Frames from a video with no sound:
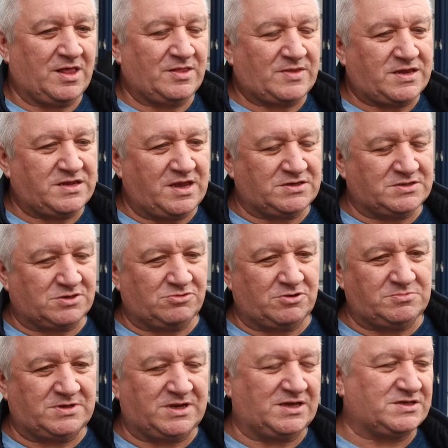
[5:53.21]
then as a
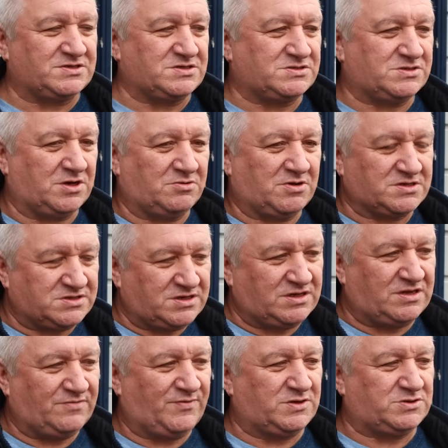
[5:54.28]
group you get listened to. As an
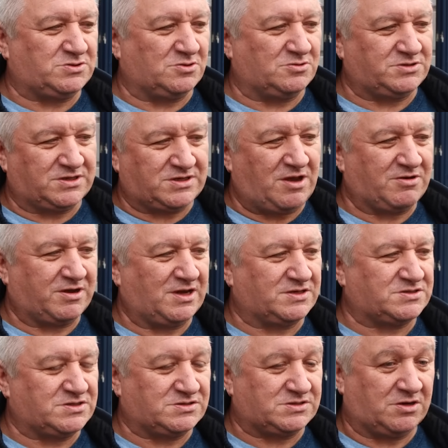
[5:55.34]
individual, you don't get
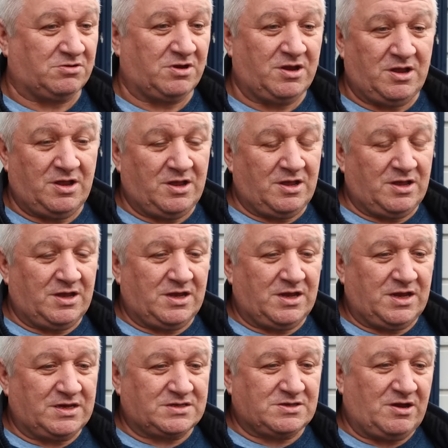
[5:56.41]
listened to.
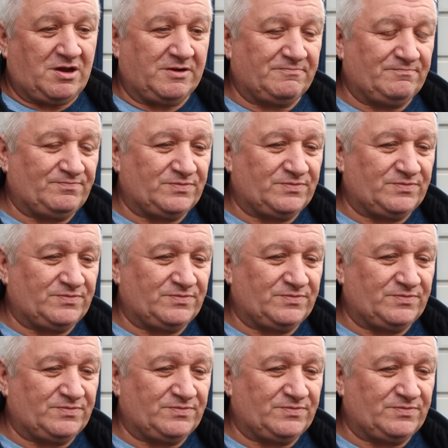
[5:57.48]
It's like